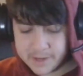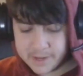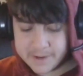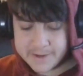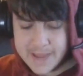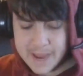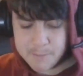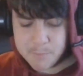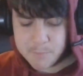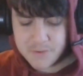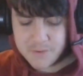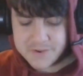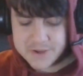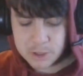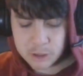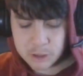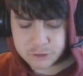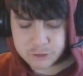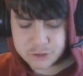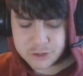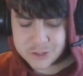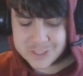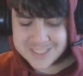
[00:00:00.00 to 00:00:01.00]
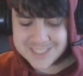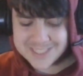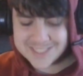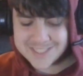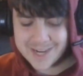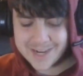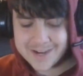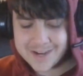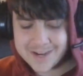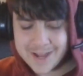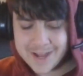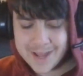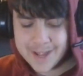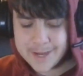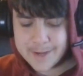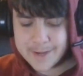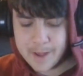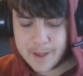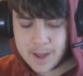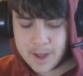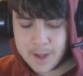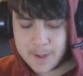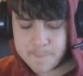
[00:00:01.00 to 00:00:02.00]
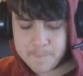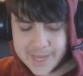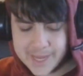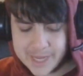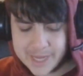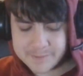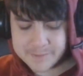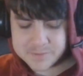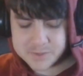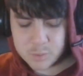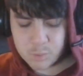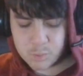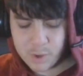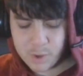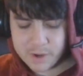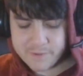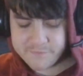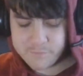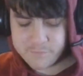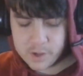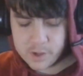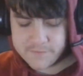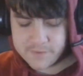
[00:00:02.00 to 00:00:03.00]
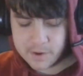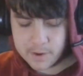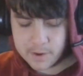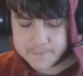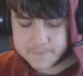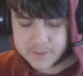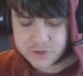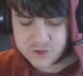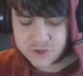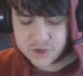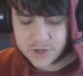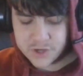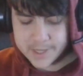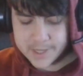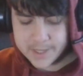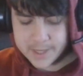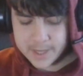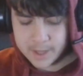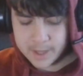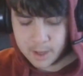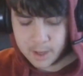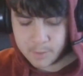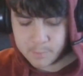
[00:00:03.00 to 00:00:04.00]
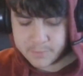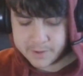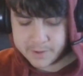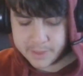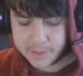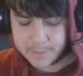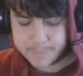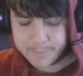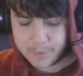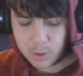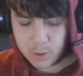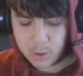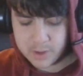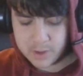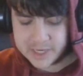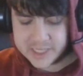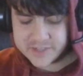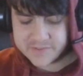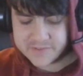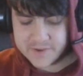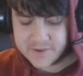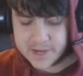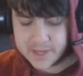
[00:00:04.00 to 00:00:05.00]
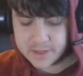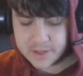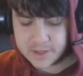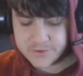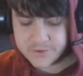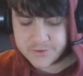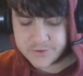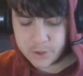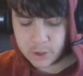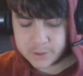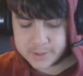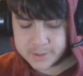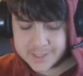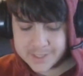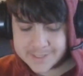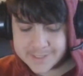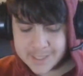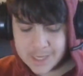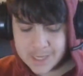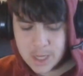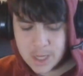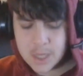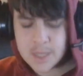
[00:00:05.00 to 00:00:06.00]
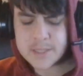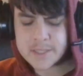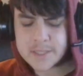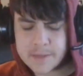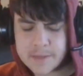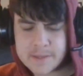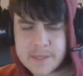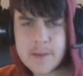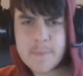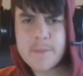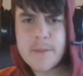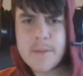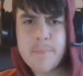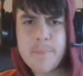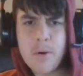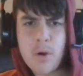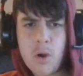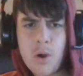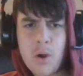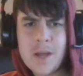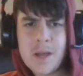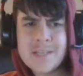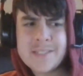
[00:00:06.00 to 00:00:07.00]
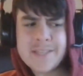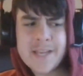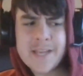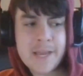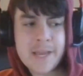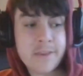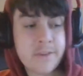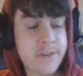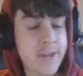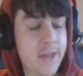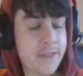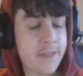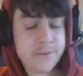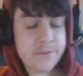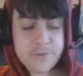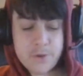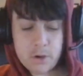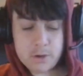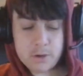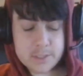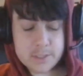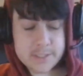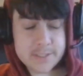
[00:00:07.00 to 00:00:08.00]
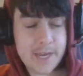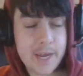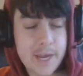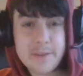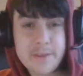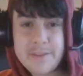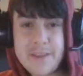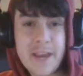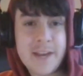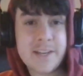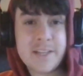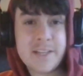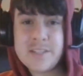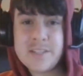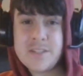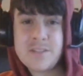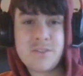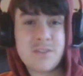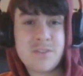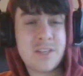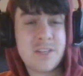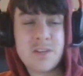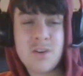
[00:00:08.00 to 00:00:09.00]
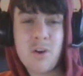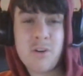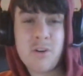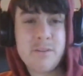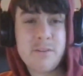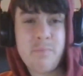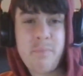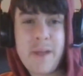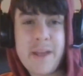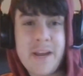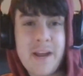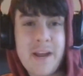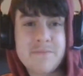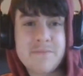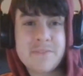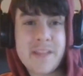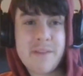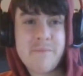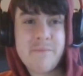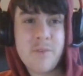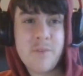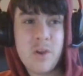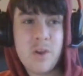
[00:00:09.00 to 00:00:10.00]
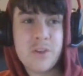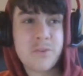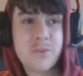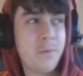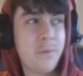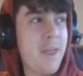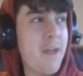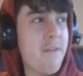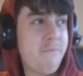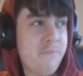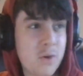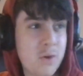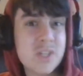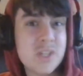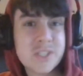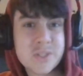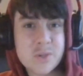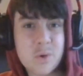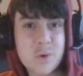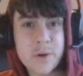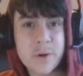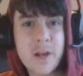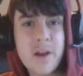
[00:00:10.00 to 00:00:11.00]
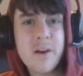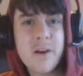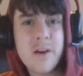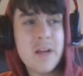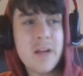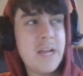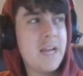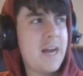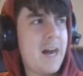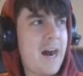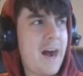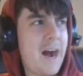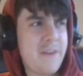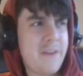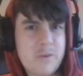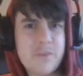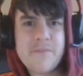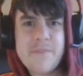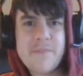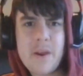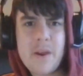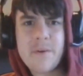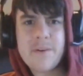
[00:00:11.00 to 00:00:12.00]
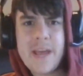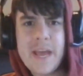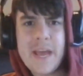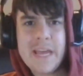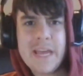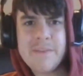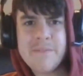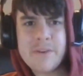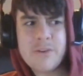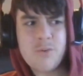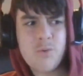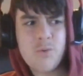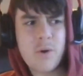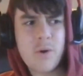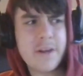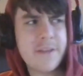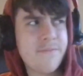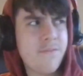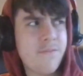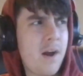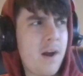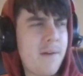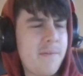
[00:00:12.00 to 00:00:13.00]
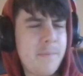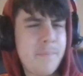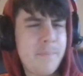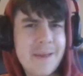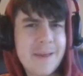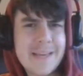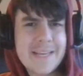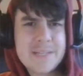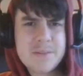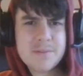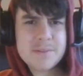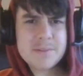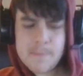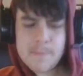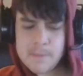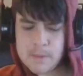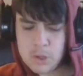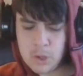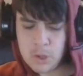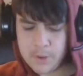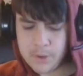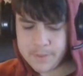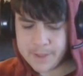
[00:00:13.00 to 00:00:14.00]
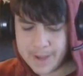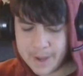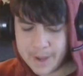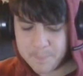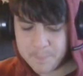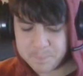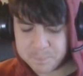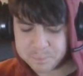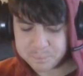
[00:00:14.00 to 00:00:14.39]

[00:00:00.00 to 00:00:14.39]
Now moving on to the Saturday um, games, 145 at the G. Um, we got the Pies beat the Dockers. Did tip the Pies, and yeah, the Dockers they, they just did not complete after that first quarter. That first quarter, it was very even, 25 apiece or something like that.